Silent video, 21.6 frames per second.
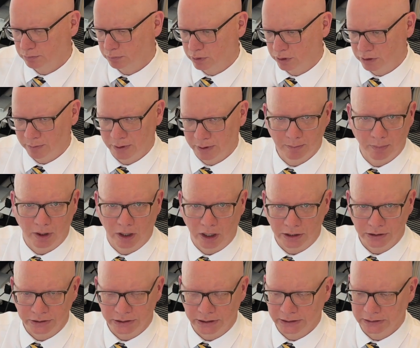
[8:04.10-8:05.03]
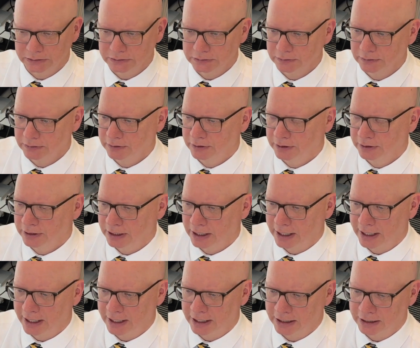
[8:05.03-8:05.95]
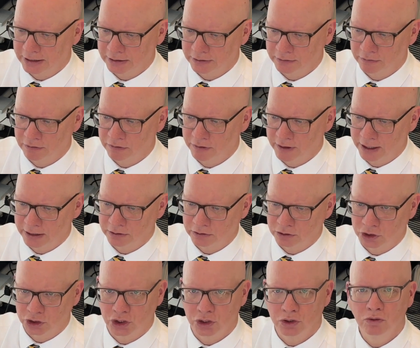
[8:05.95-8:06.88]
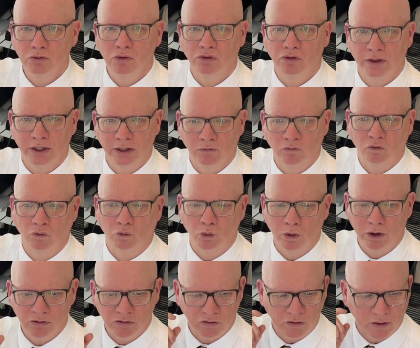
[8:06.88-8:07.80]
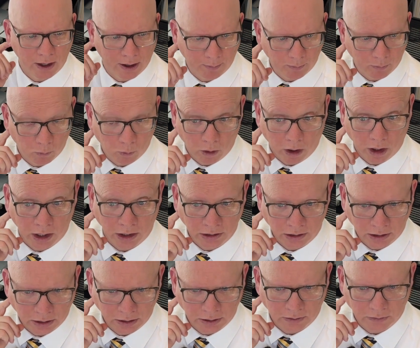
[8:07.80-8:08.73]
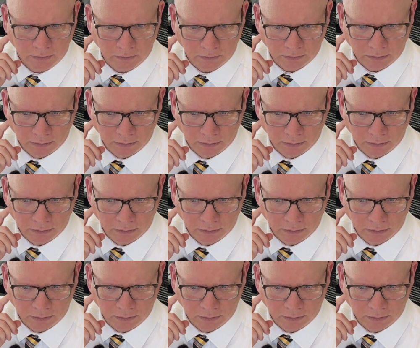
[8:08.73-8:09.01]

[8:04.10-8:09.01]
put them in a project, and then do things with them. What can you do?